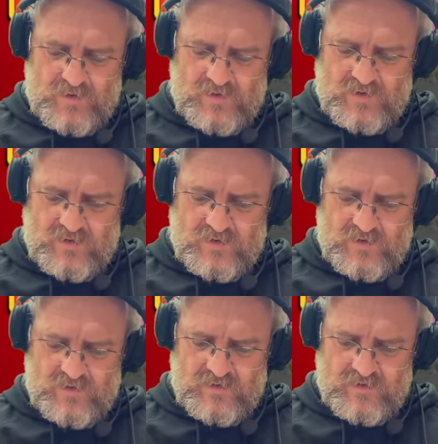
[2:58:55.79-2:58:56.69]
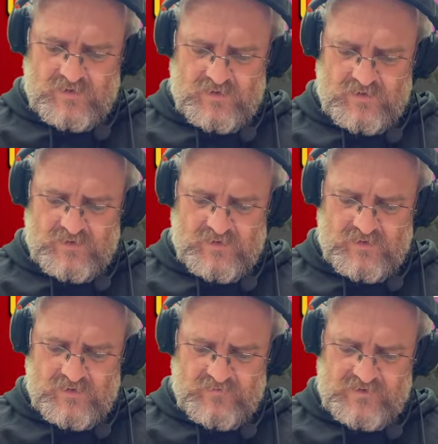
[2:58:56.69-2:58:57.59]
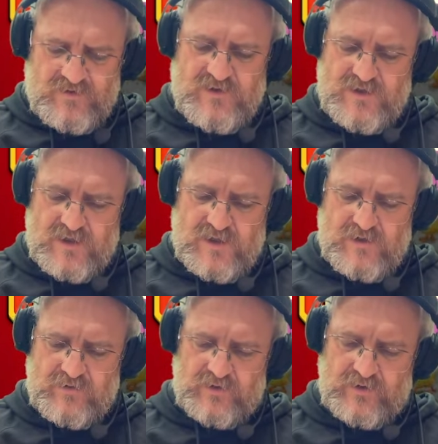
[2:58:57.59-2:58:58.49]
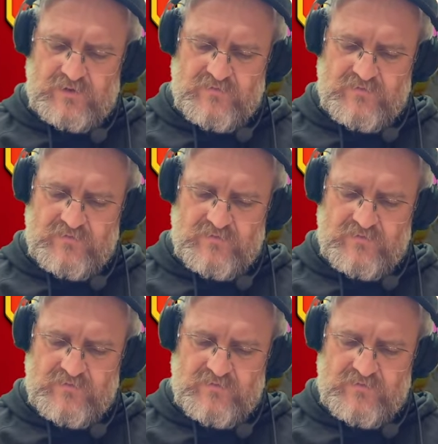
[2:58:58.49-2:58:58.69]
of the dairy.